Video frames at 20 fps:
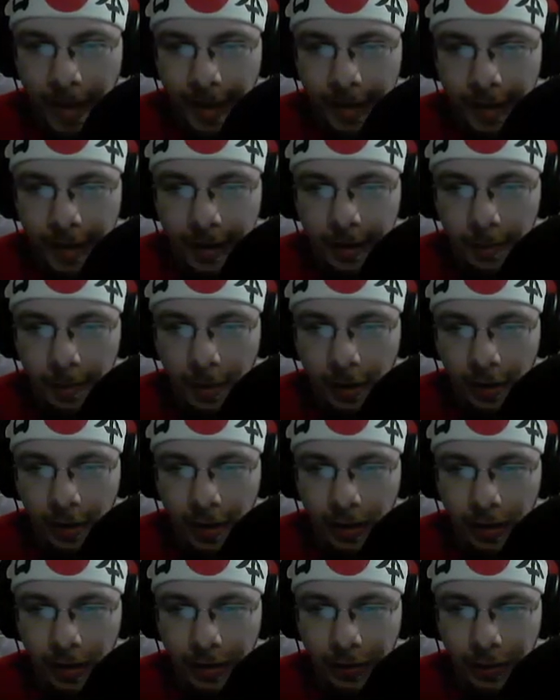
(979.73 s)
Deck I can
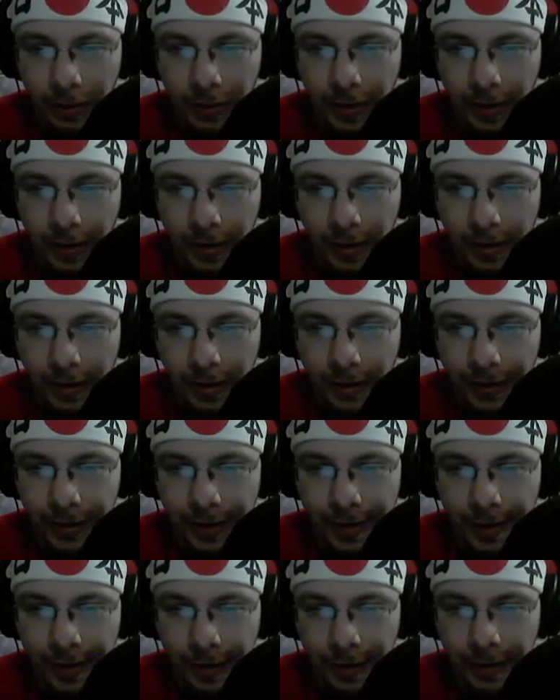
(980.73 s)
block, however.
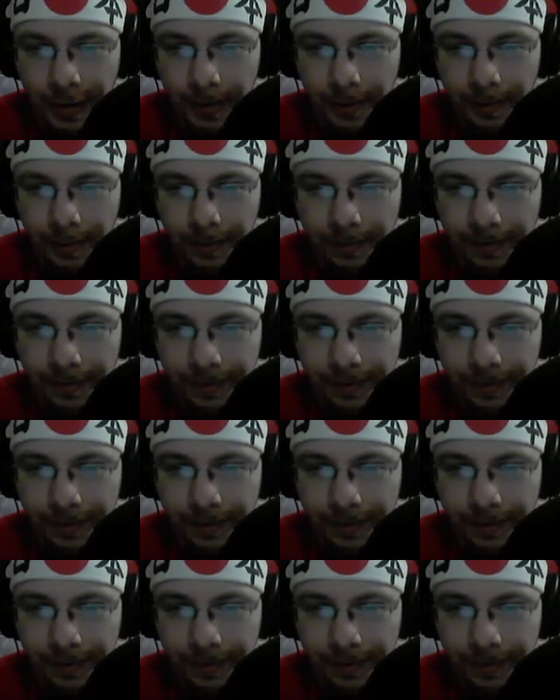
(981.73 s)
That could suck.